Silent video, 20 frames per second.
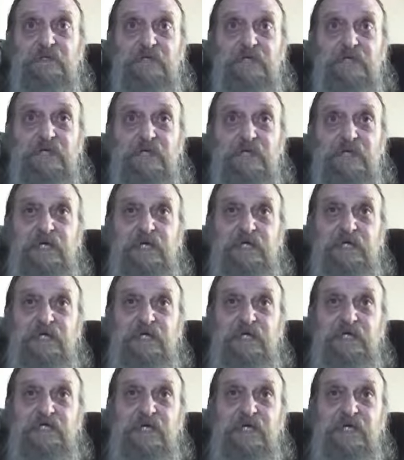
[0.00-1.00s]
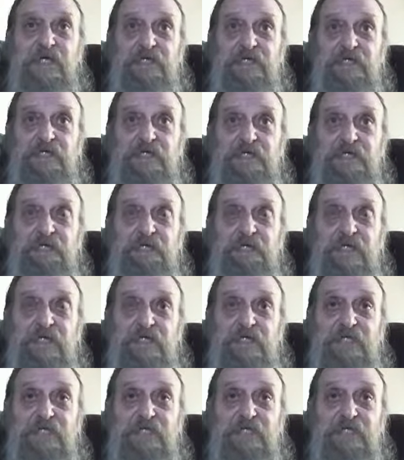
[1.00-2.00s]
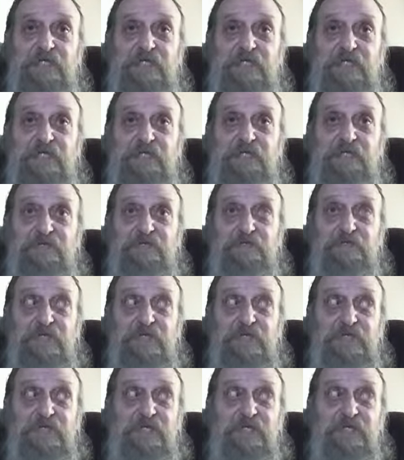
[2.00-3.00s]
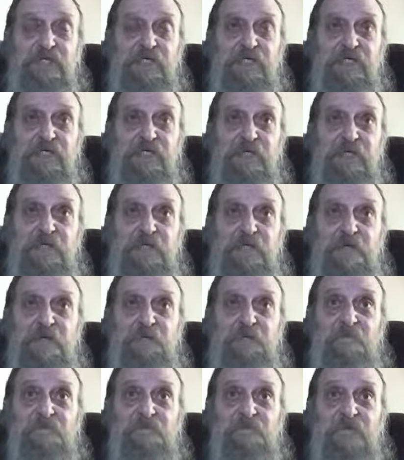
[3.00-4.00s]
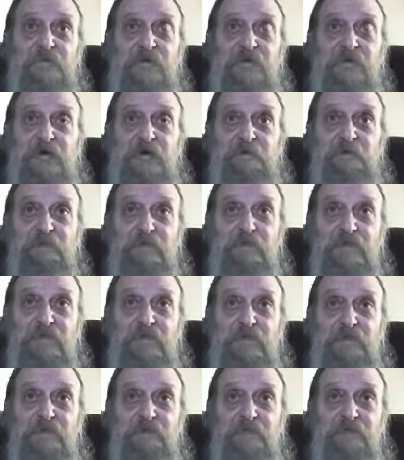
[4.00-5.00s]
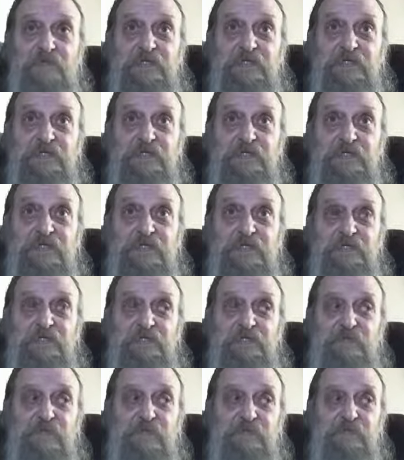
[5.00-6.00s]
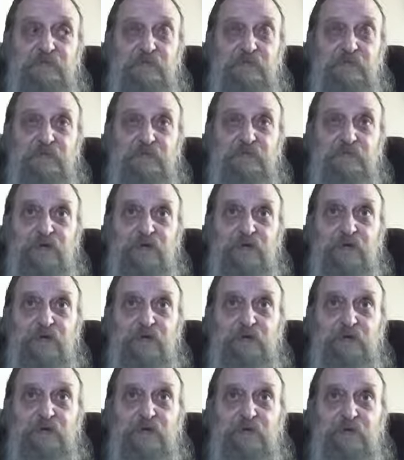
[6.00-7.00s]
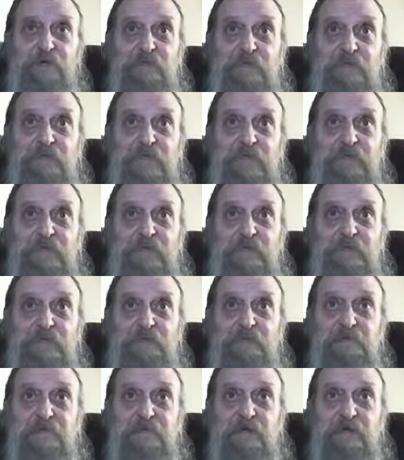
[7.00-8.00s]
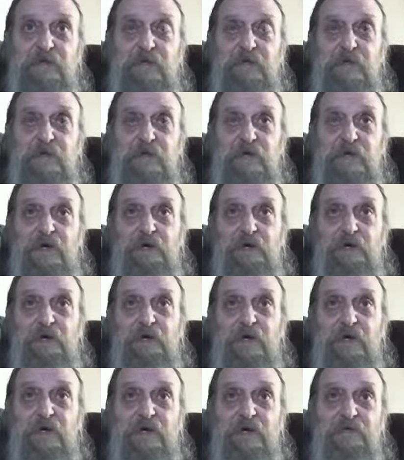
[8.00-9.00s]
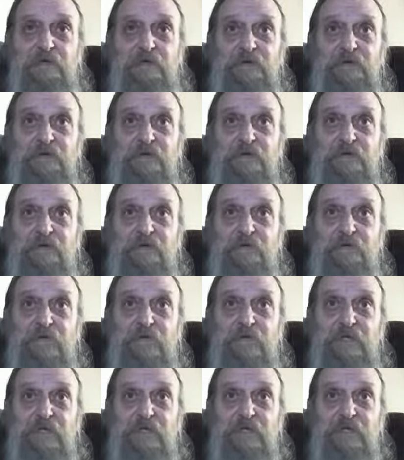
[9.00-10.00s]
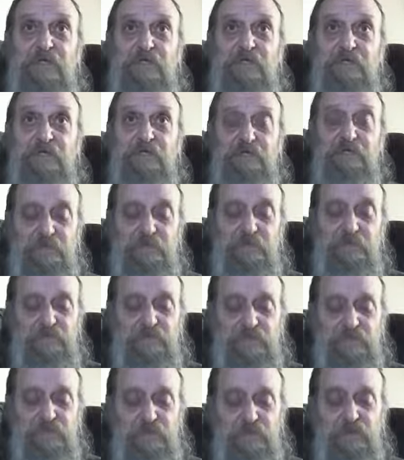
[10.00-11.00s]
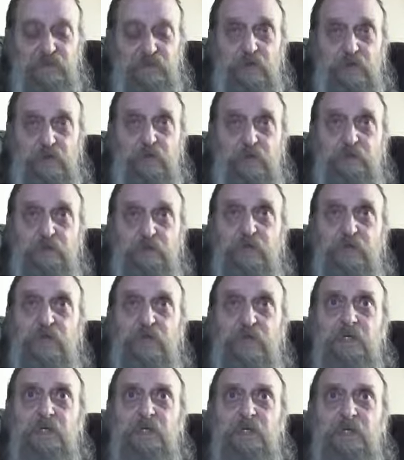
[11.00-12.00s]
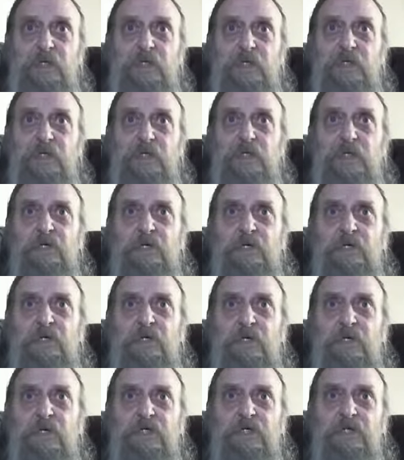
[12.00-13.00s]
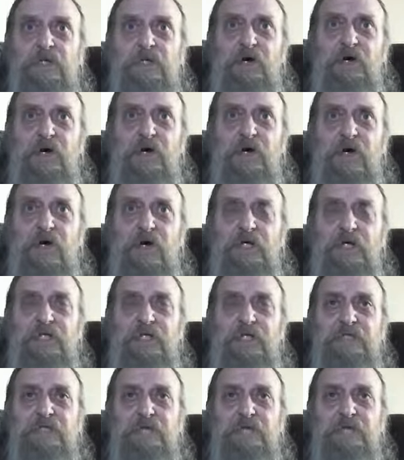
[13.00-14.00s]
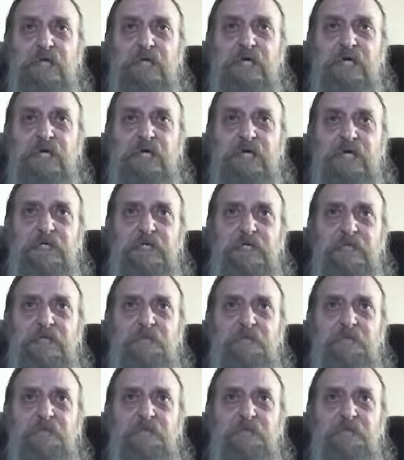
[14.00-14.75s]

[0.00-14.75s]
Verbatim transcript: And I think that just makes sense to me, and I believe that these people will probably be a part of the millennial group who are taught and trained,